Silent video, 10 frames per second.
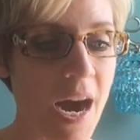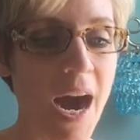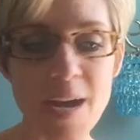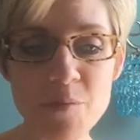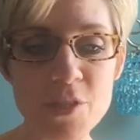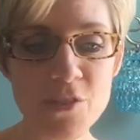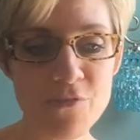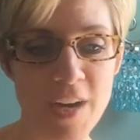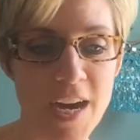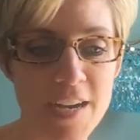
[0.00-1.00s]
I Will
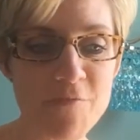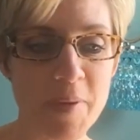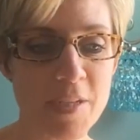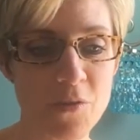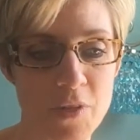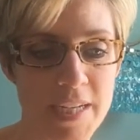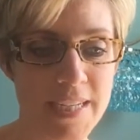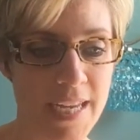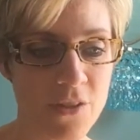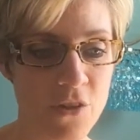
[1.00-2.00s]
Survive by Gloria
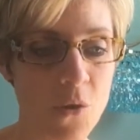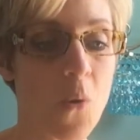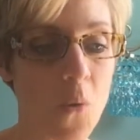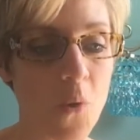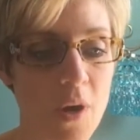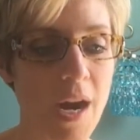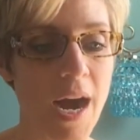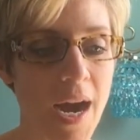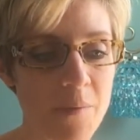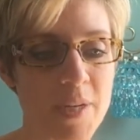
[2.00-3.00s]
Gaynor, or
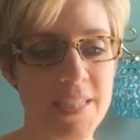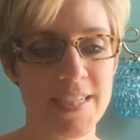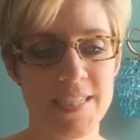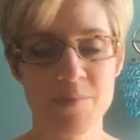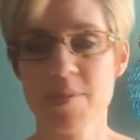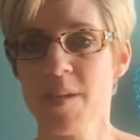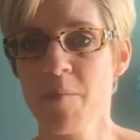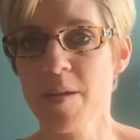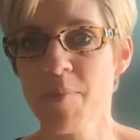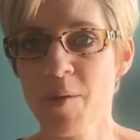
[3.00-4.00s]
I Want to Dance with
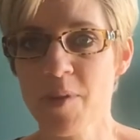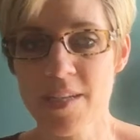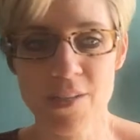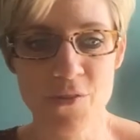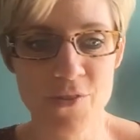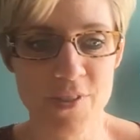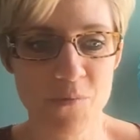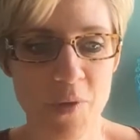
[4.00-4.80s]
Somebody by Whitney Houston.